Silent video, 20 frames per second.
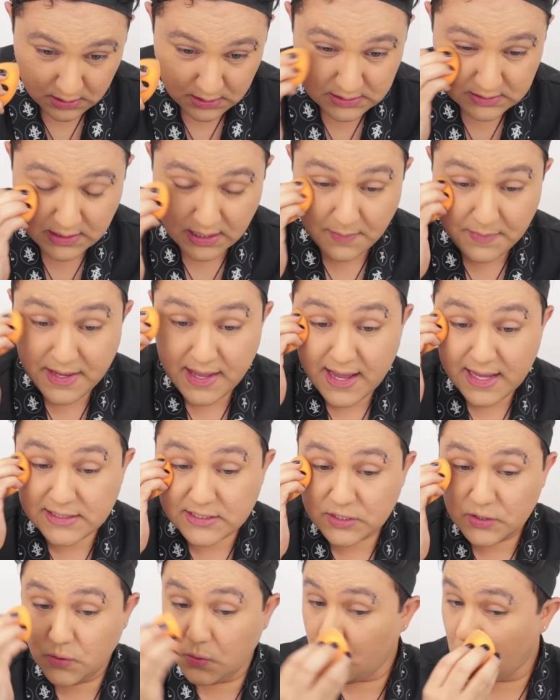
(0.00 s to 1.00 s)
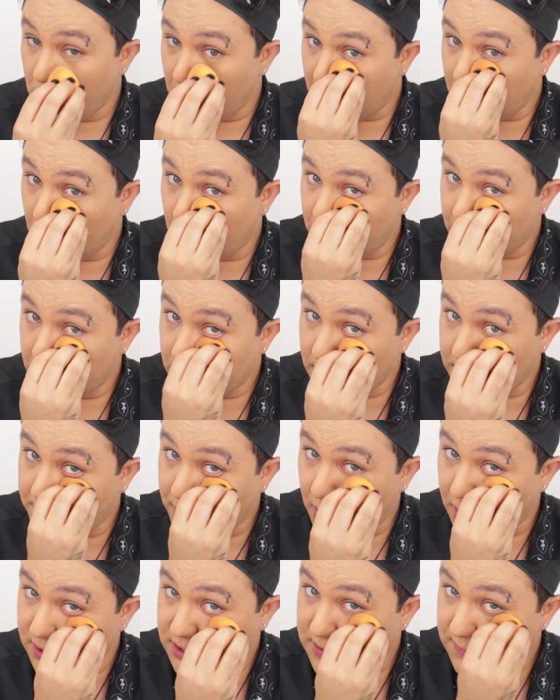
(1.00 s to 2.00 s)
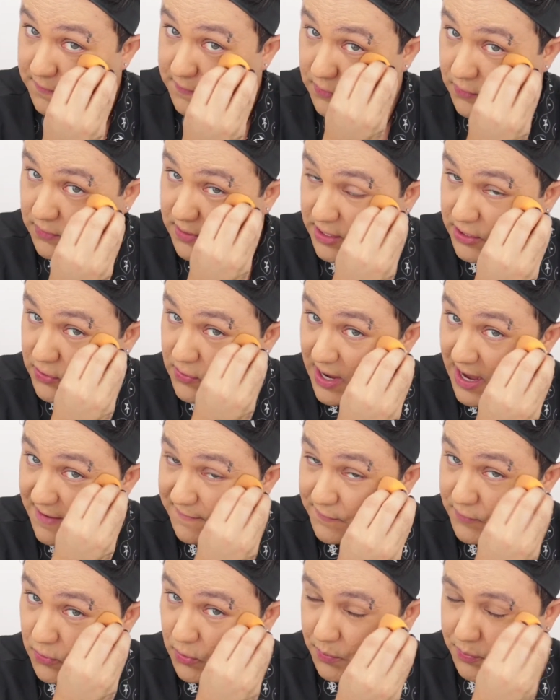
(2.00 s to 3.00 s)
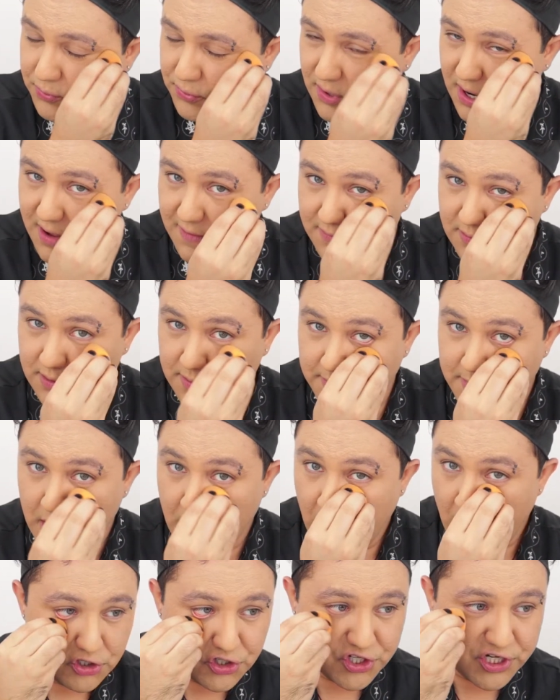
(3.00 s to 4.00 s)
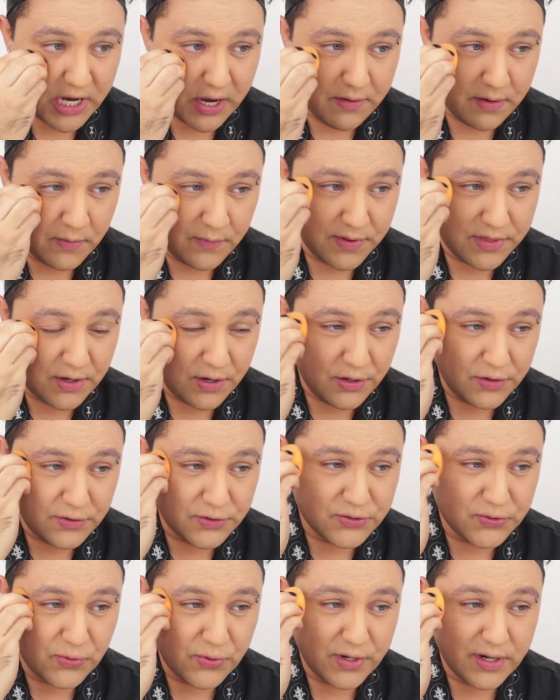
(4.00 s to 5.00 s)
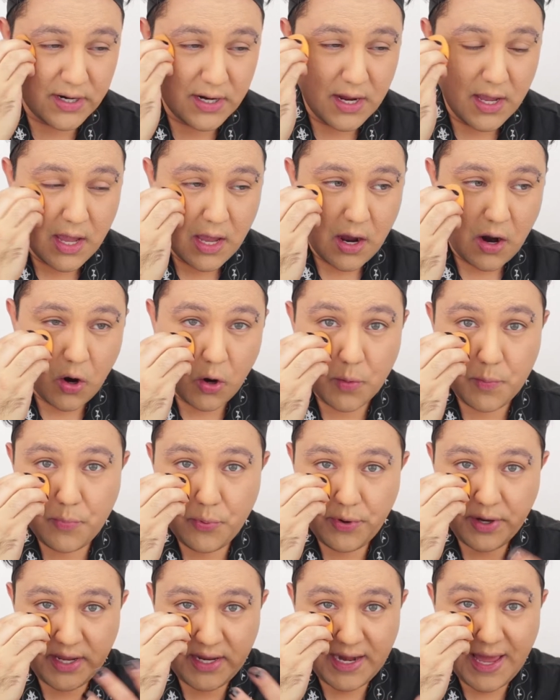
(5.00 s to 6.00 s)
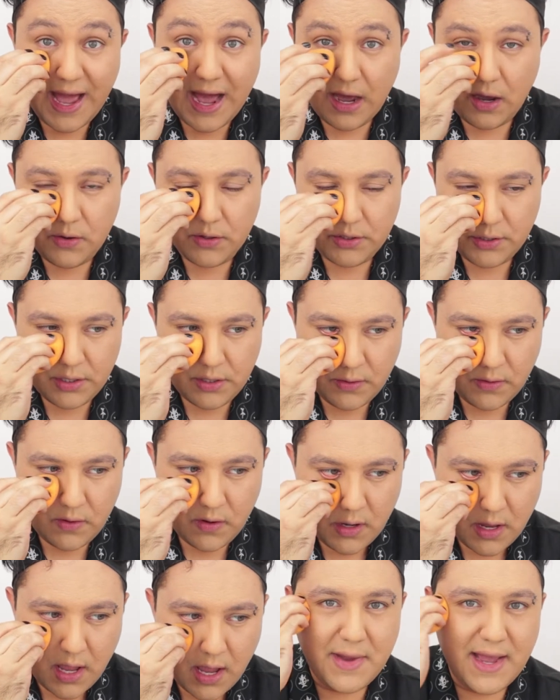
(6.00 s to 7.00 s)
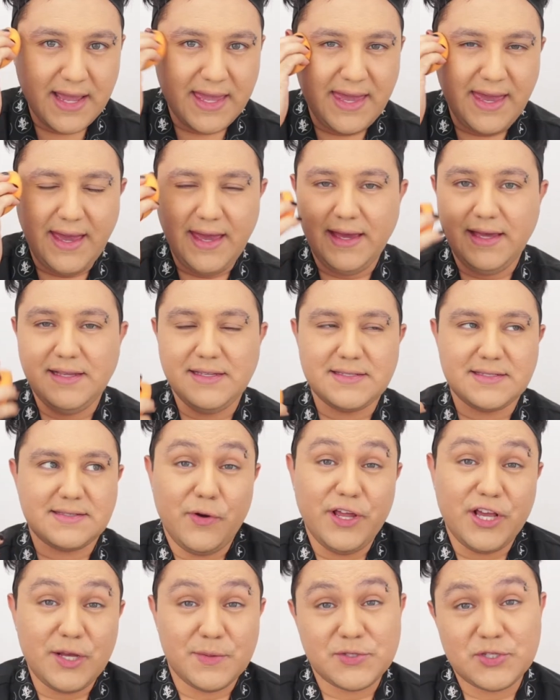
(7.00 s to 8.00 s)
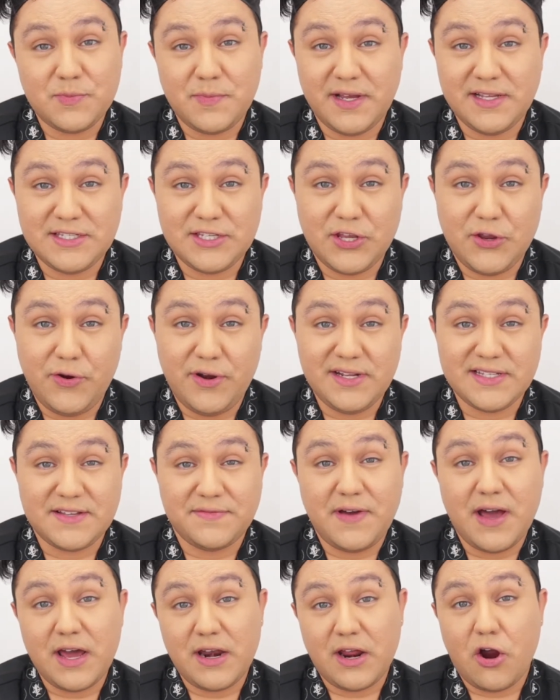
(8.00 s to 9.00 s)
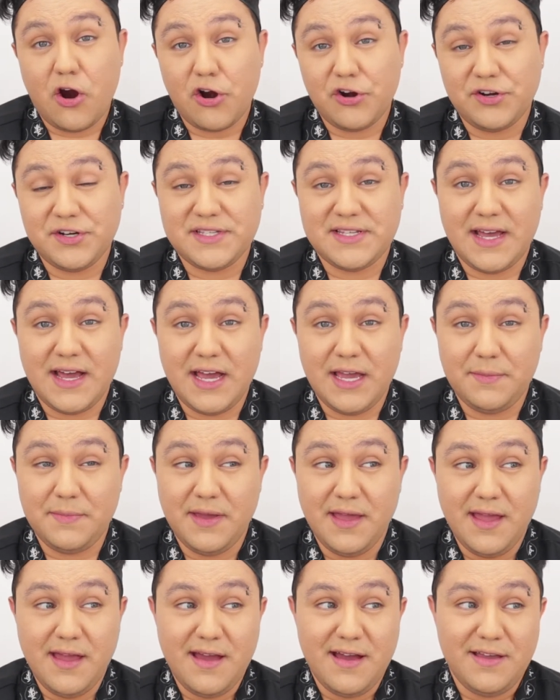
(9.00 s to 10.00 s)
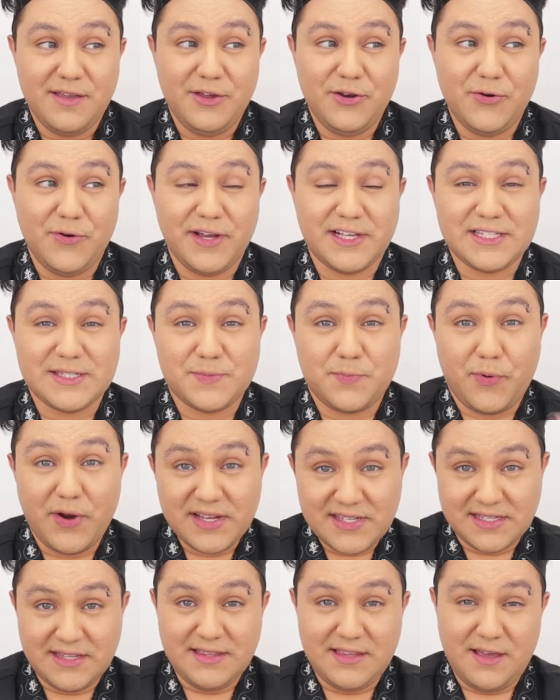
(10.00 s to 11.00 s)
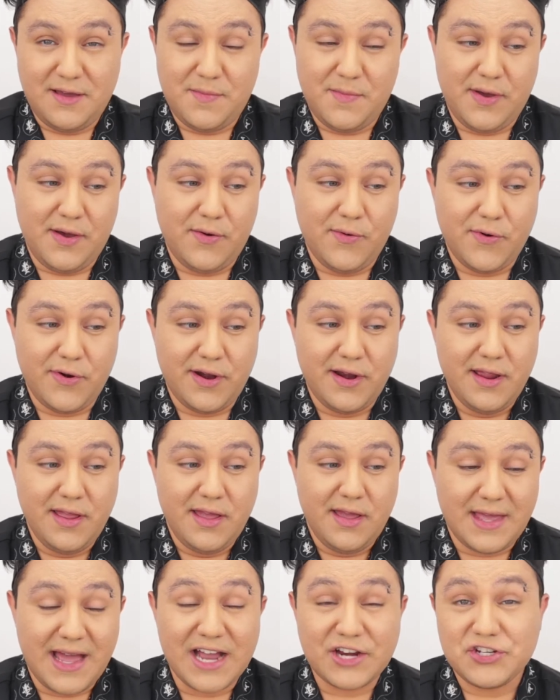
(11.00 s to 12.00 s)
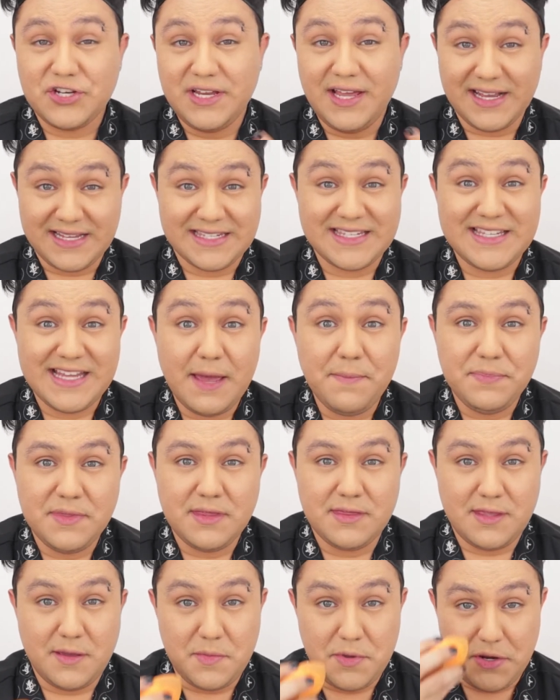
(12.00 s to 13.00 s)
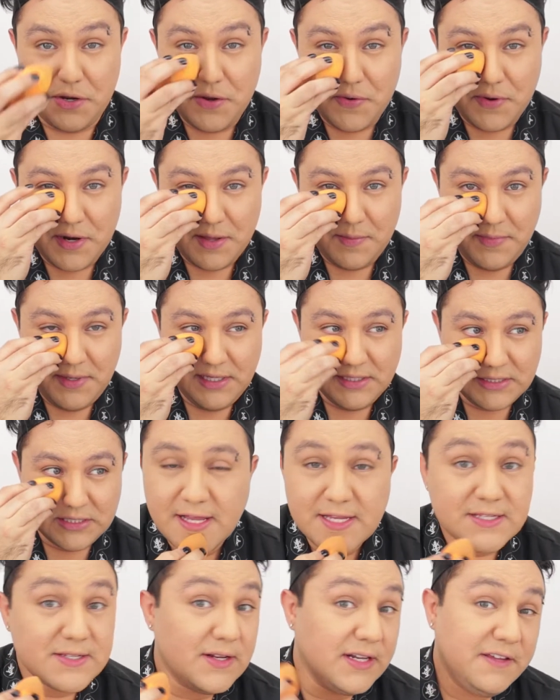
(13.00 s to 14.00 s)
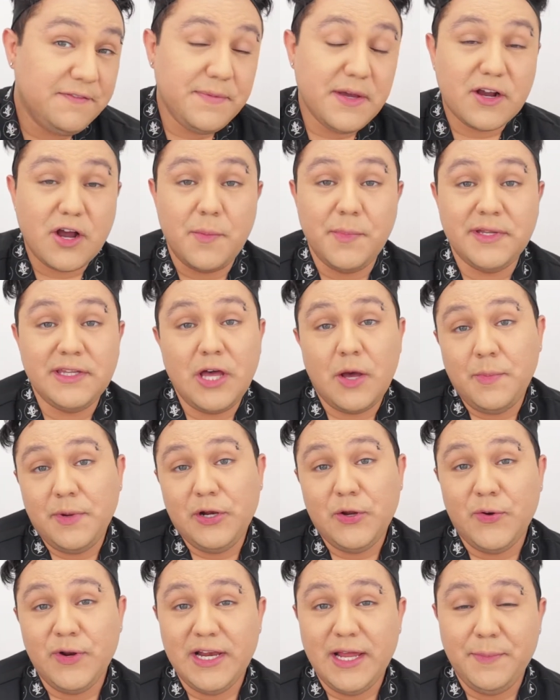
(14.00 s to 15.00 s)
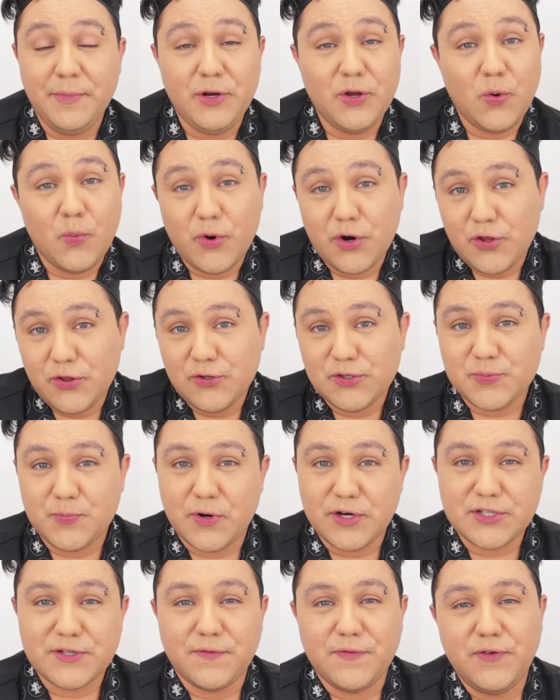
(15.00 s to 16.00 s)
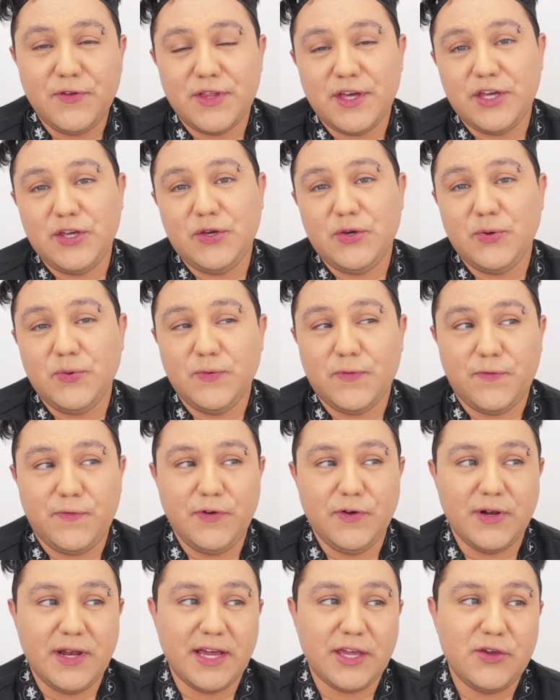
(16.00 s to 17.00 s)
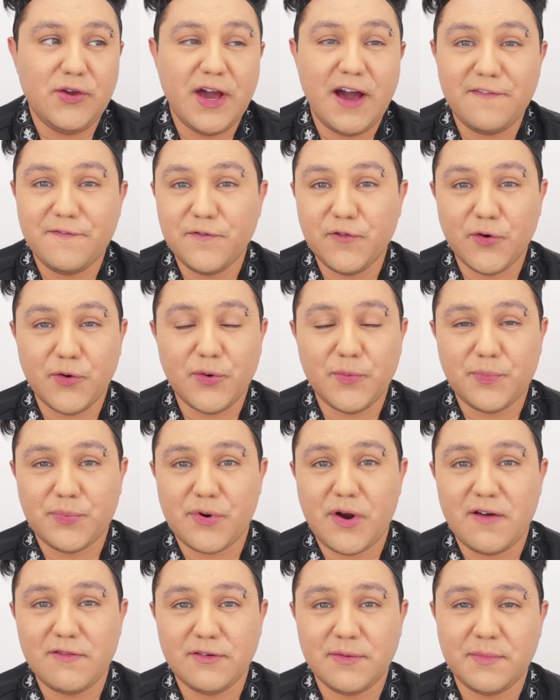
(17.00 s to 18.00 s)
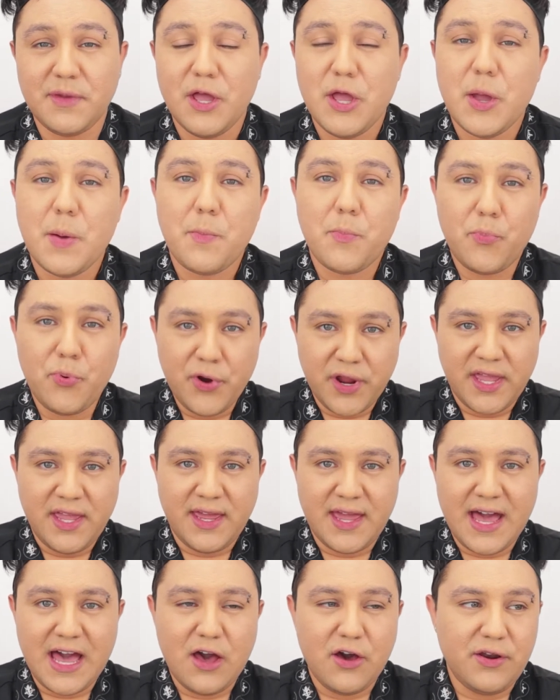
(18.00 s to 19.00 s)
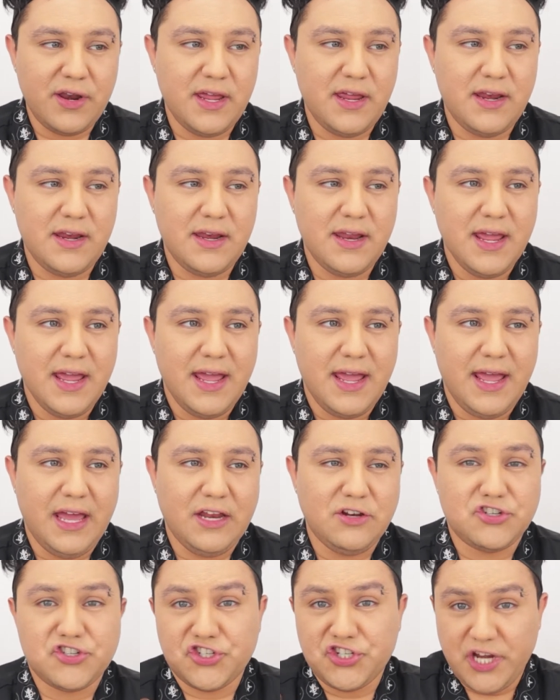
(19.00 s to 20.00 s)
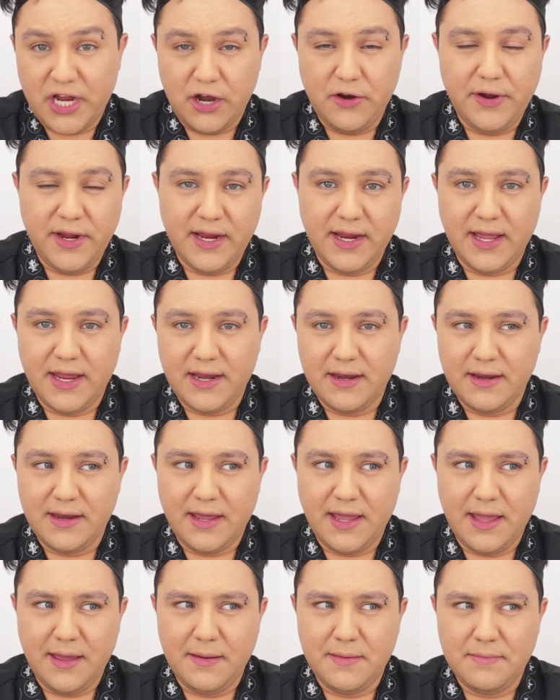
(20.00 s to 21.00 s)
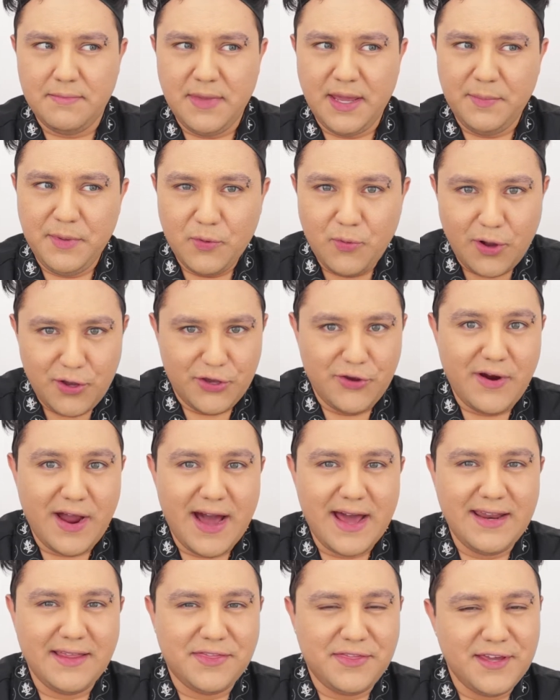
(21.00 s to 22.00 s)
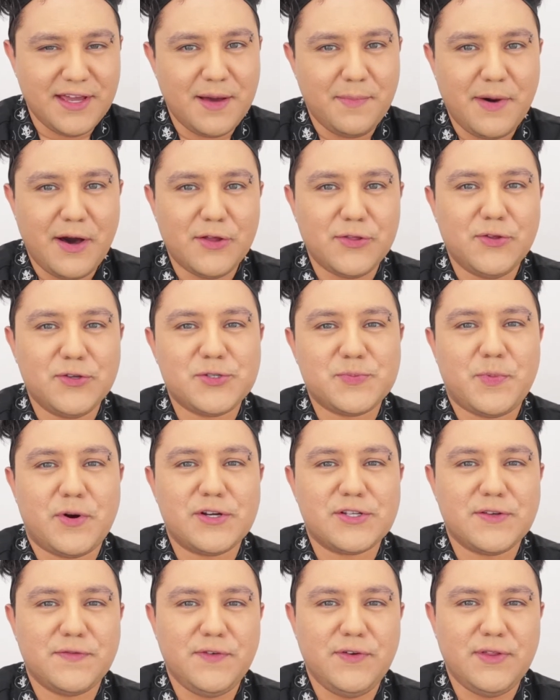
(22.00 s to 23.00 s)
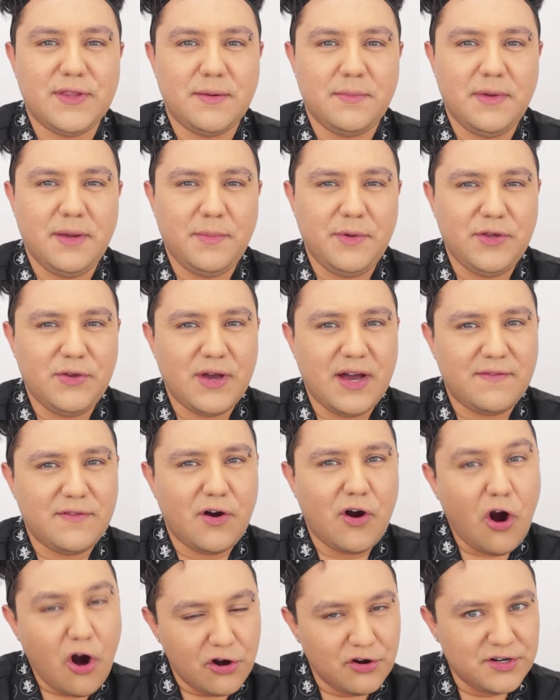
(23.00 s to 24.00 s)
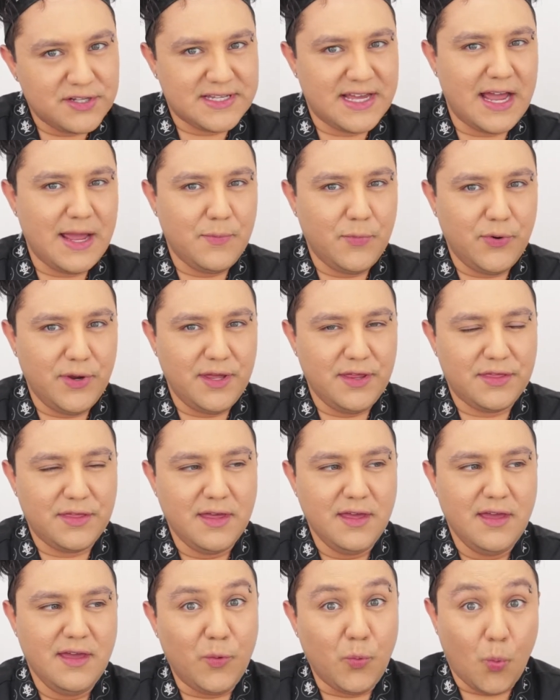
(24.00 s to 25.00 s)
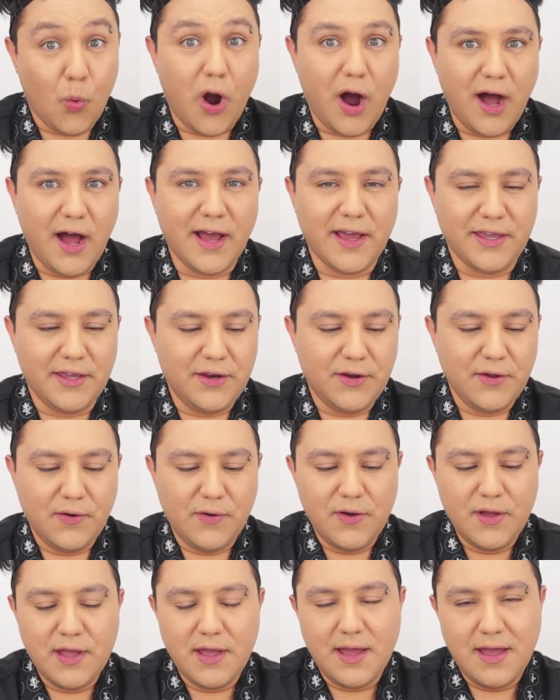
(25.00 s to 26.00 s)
So let me ask you, what are the parts of you that you have no problem sharing with others or bringing out, you know? In my case, when it comes to my insecurities, I've had a harder time, you know, expressing them or actually accepting them, you know what I mean? So leave me a comment down below and let me know what are those parts of you that you feel like you have no problem bringing out and sharing, and maybe while you're at it, think about those parts of you that maybe you have a harder time with and why, you know?